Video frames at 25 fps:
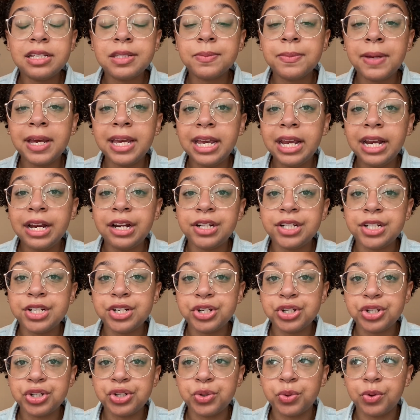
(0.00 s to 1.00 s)
my hair is
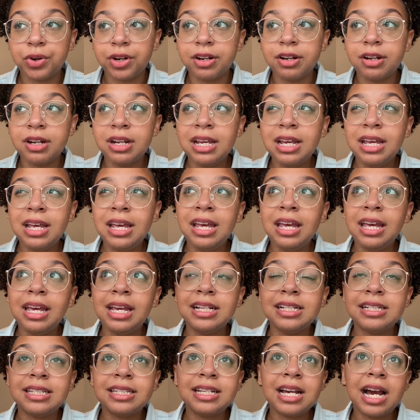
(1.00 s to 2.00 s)
short,
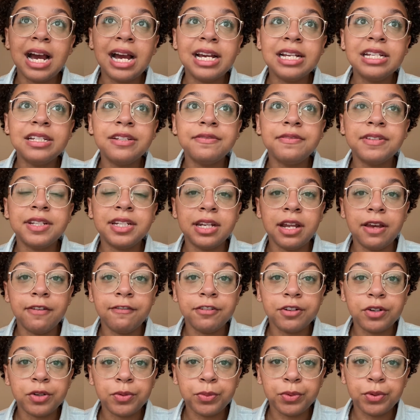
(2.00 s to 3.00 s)
it's kind of
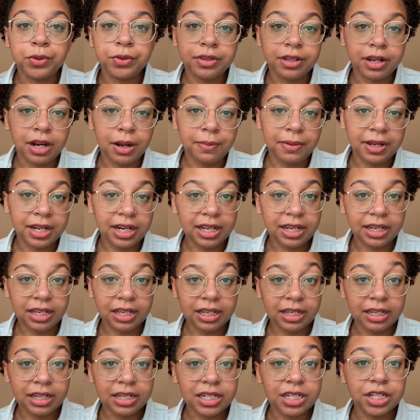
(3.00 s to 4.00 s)
inevitable that I'm gonna
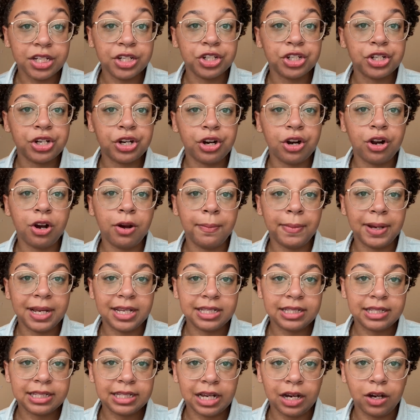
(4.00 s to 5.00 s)
get conditioner on my
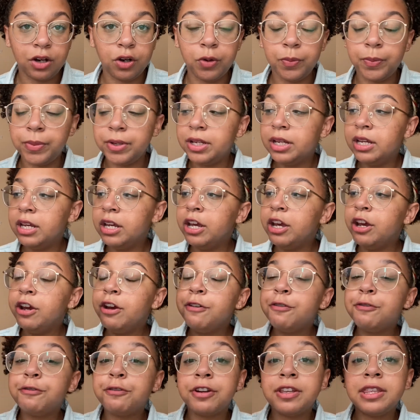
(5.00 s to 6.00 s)
scalp.
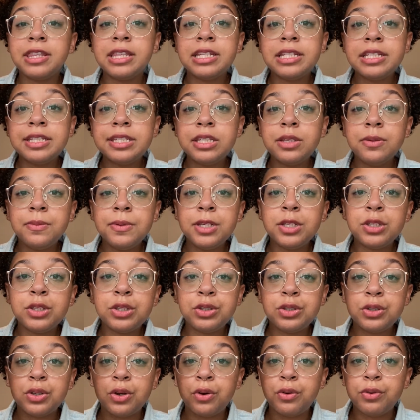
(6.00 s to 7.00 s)
For this to be
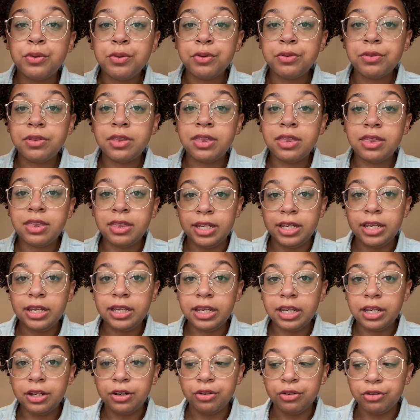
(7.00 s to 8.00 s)
so thick
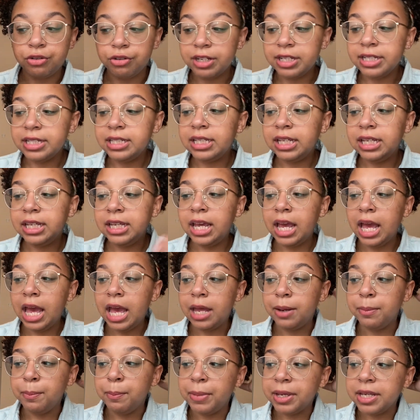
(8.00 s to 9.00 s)
and greasy,
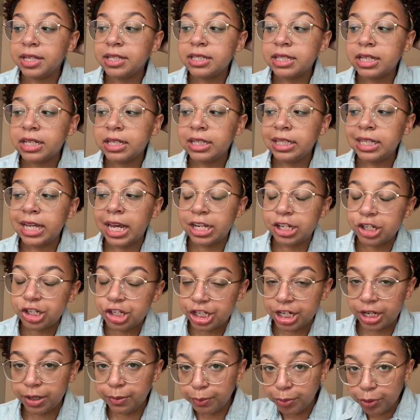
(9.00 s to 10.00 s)
and basically I
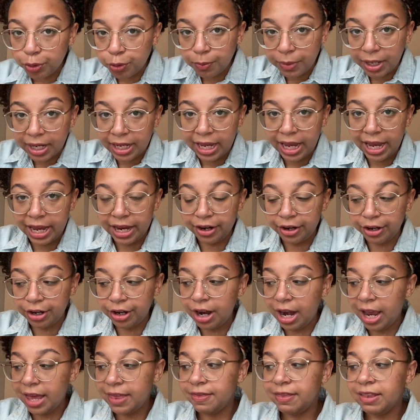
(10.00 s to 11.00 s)
shampoo my hair
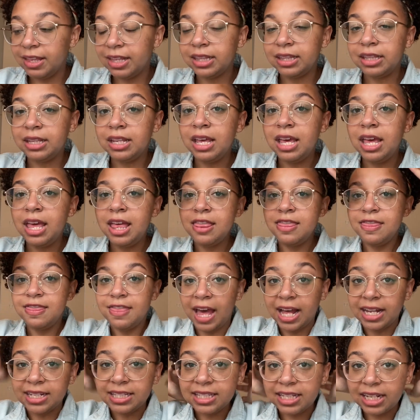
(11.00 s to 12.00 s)
and then
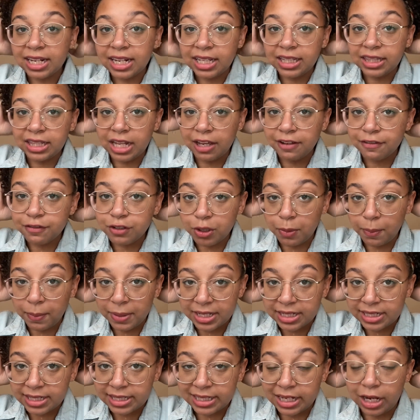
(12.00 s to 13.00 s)
that's getting left on my
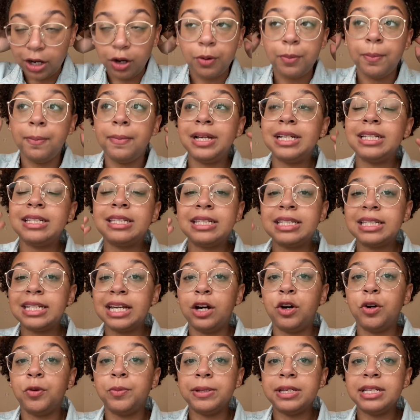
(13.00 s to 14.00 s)
scalp. My
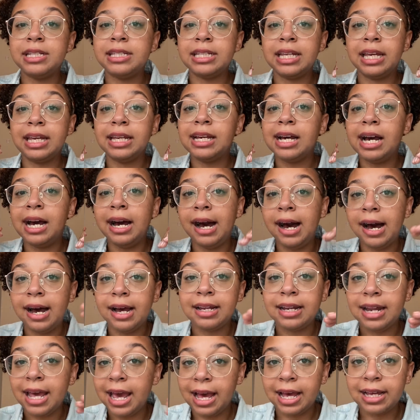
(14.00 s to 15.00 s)
scalp is a hot
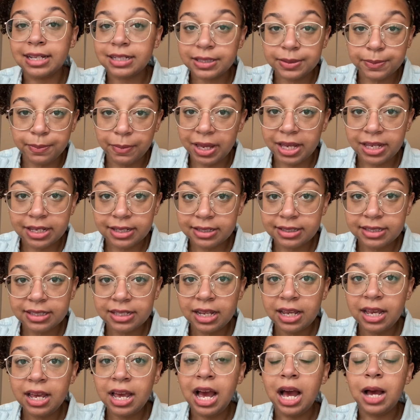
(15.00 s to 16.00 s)
ass mess.
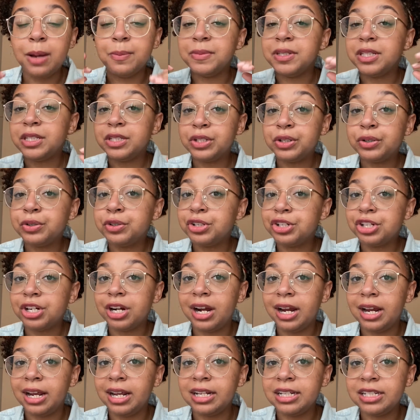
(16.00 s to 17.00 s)
I'm still
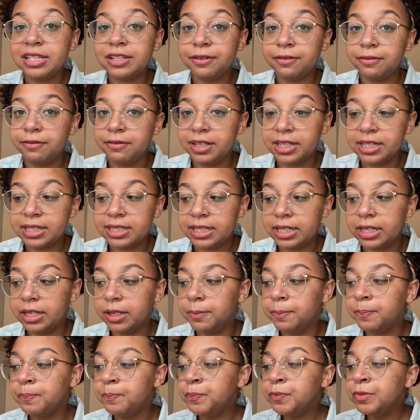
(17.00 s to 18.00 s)
trying to fix it.
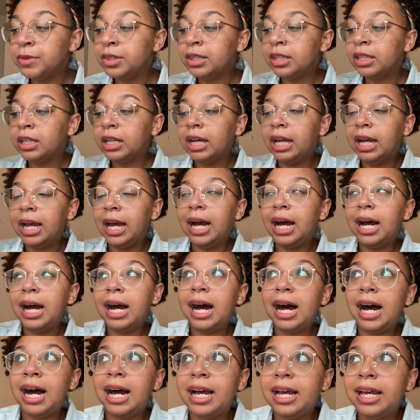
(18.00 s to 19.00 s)

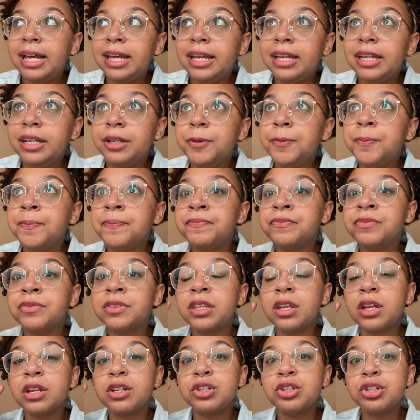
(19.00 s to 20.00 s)
I
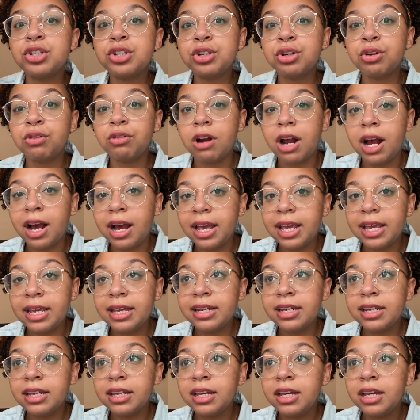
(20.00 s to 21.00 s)
tried